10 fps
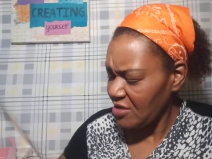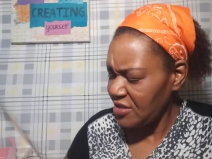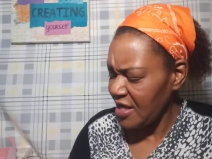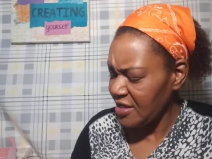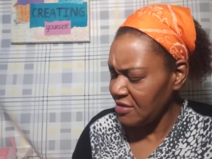
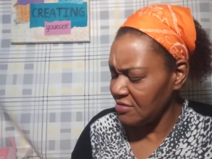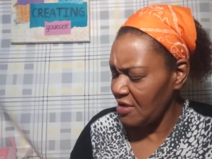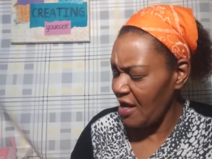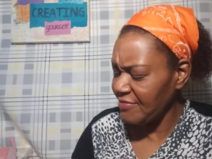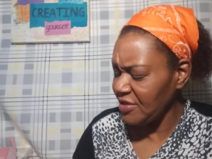dang it.
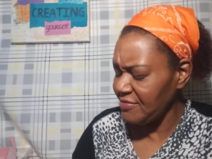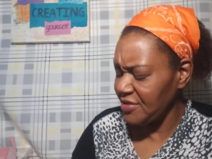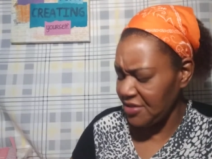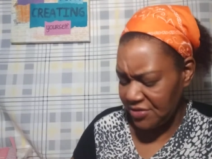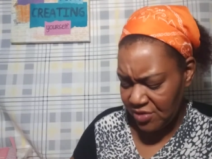I'll have to leave it
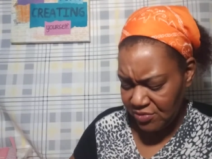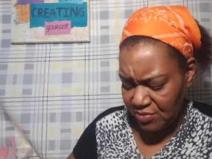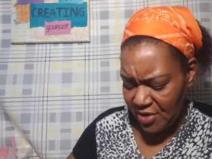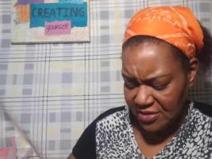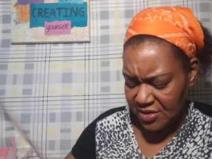in the
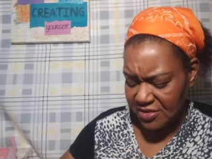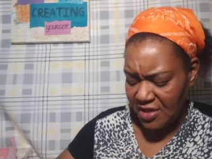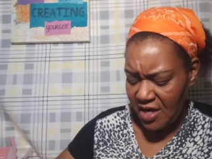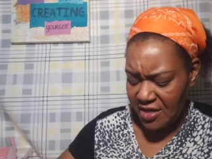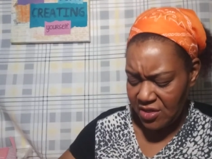description box because
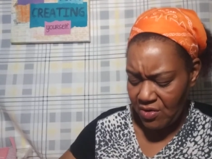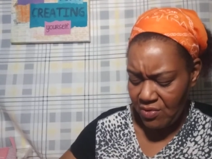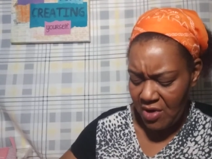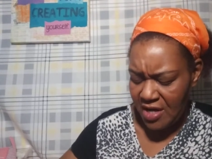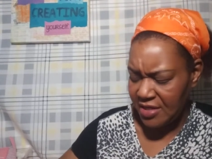I
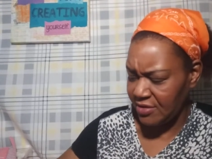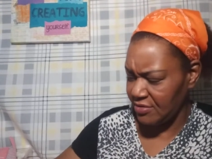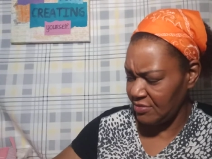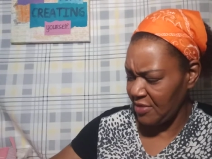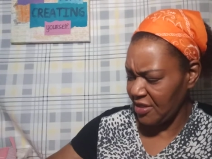know I
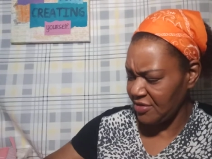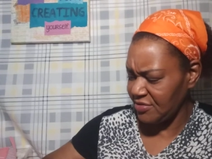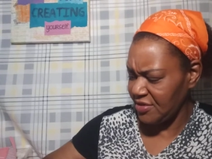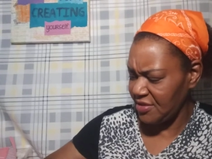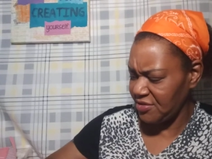my cousin
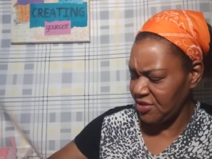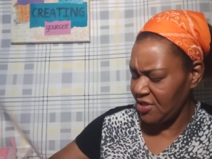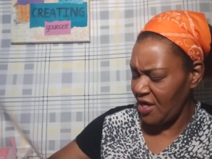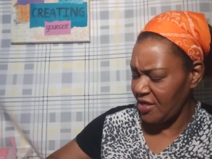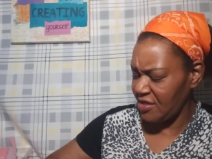said that she
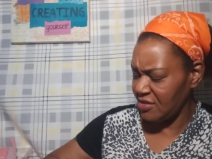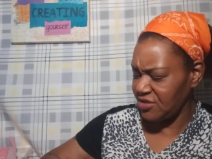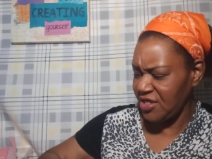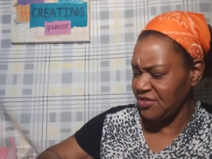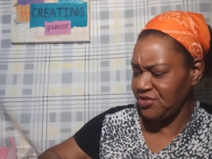got it.
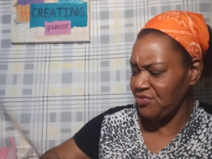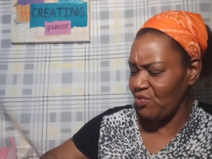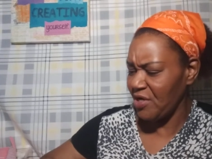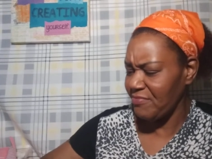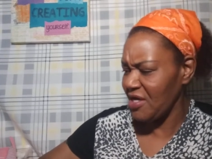She doesn't do
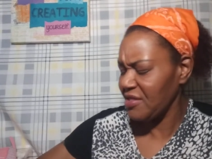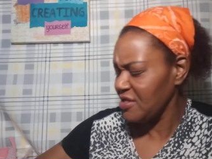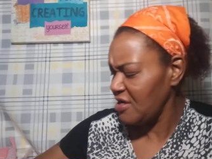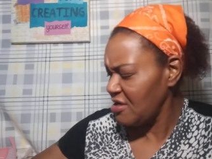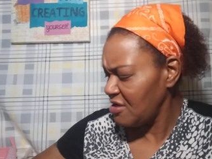one month.
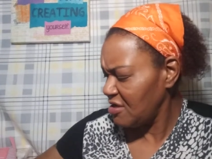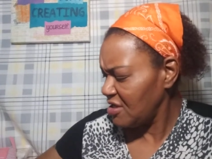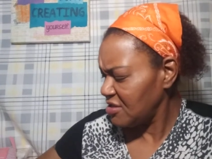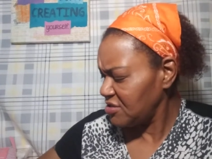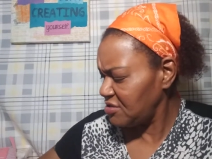
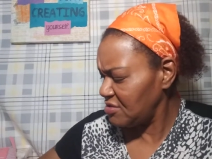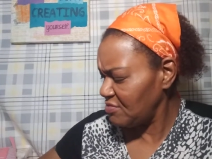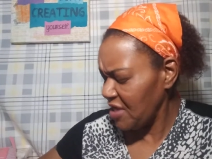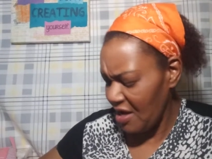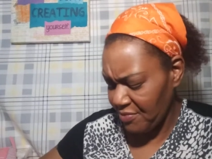
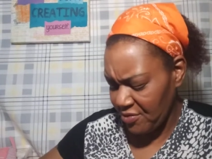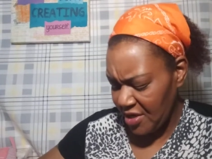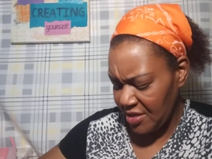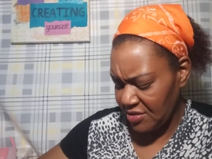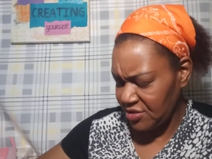We
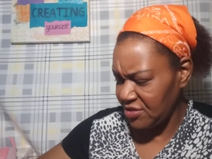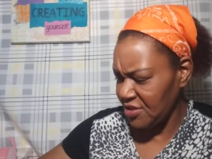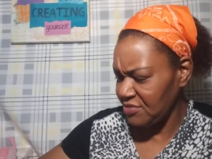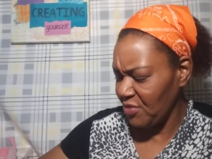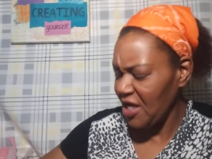upgraded. She
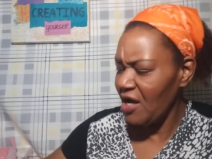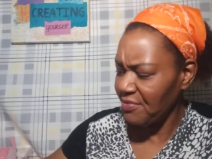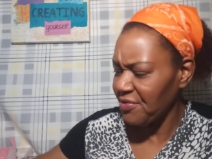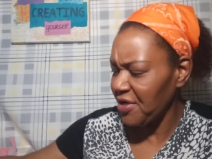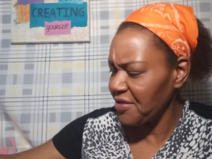said we
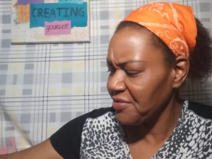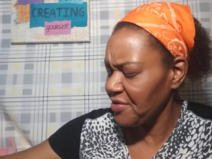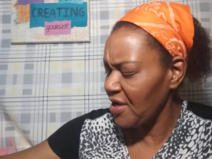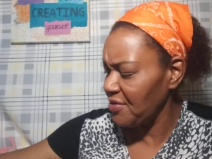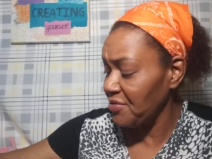upgraded.
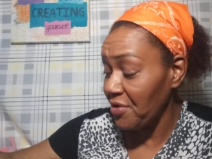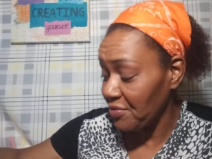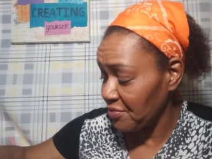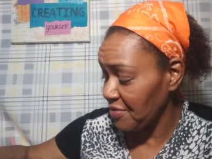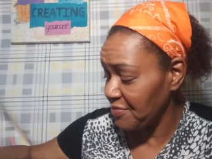So I don't know
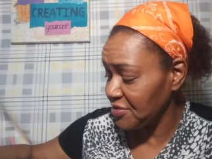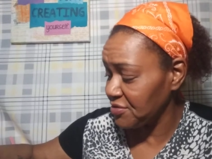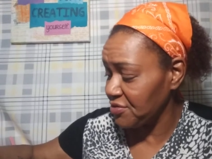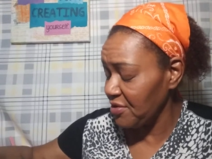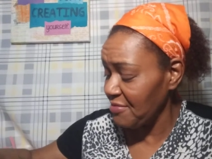if it's
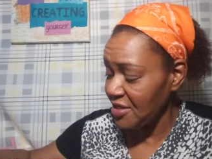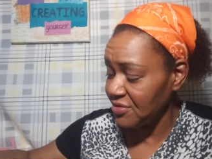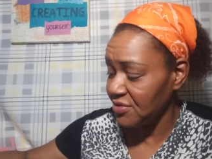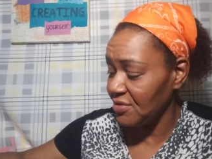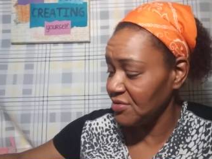three
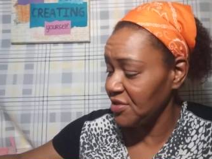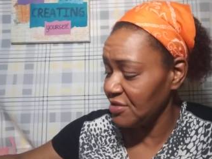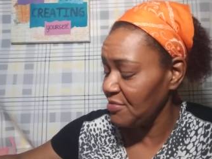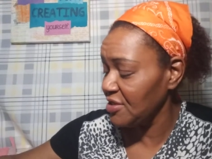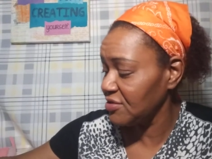months,
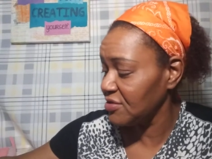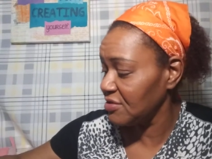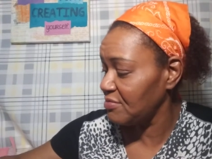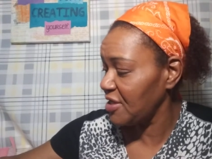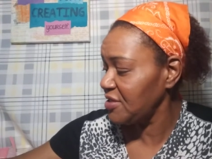six months,
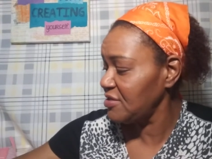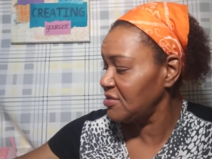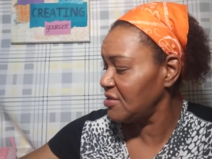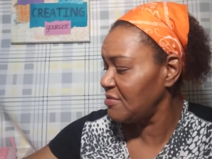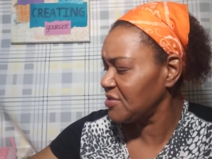but I think
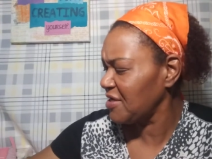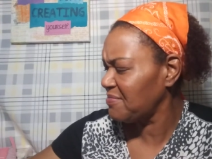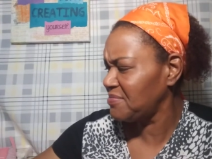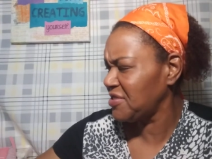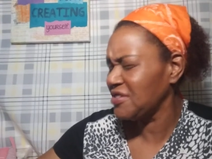it was like
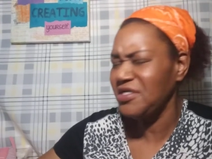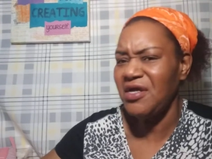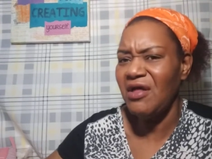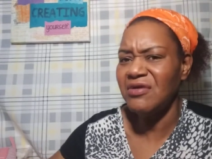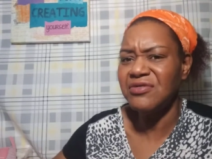
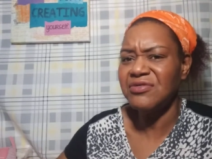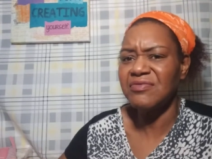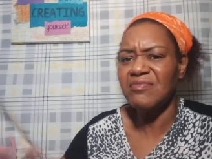$60